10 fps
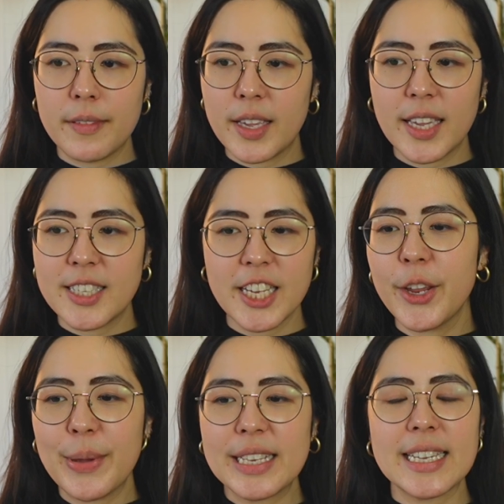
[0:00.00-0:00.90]

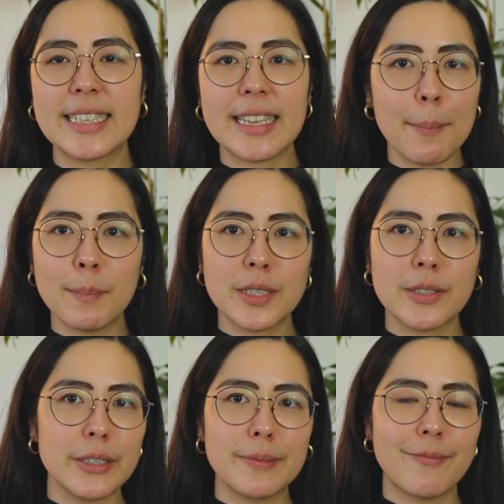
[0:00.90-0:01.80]
continuing to
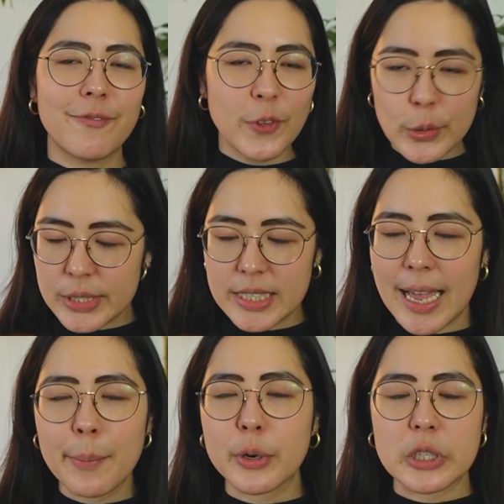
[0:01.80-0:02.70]
attempt to force
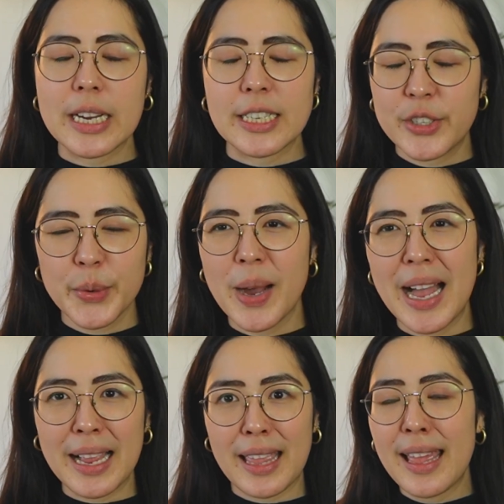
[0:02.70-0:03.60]
that project to
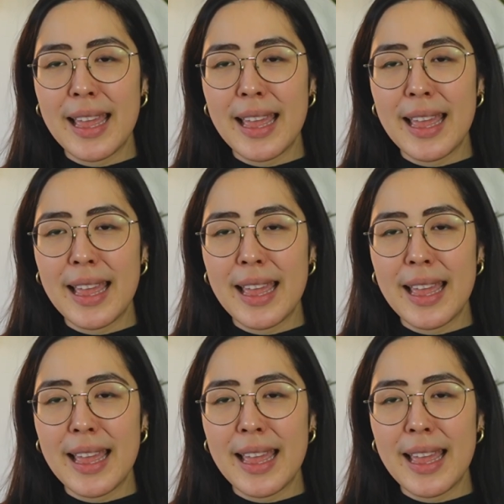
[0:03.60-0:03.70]
work.